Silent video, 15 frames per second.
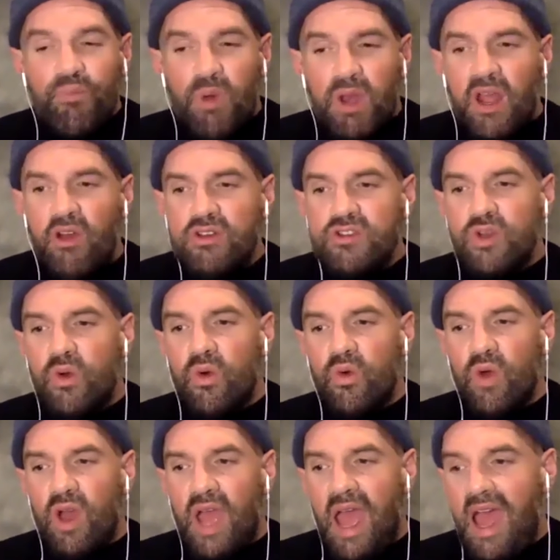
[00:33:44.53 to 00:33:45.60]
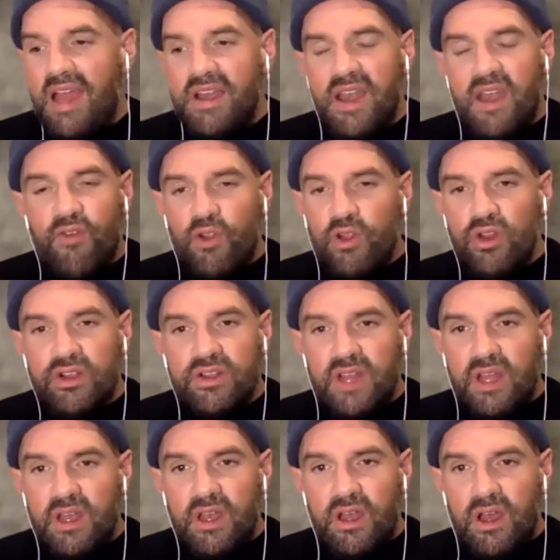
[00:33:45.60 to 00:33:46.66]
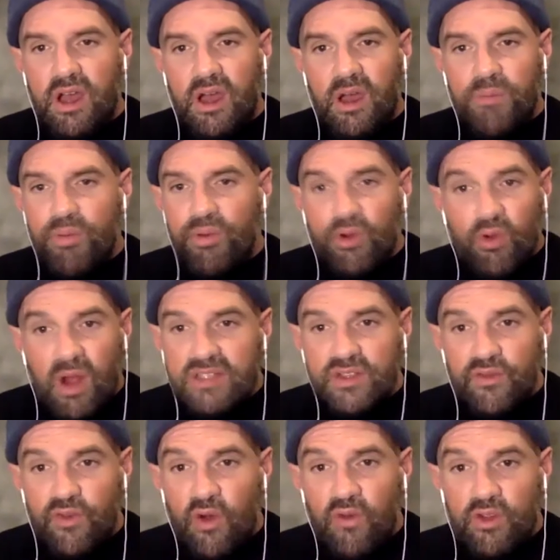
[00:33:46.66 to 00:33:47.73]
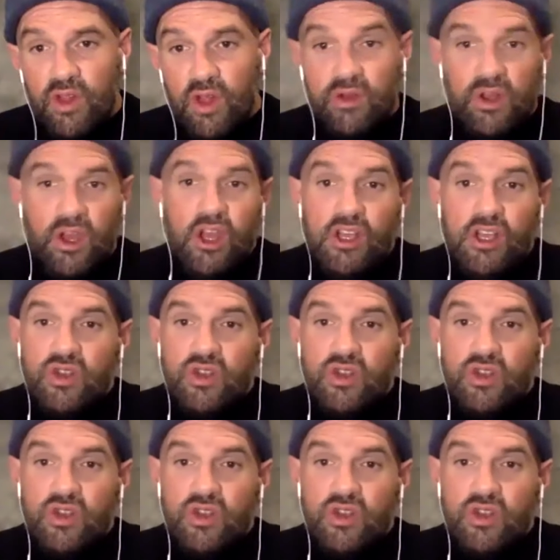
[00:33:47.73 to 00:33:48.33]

but I also had never looked at uh, progressive overload,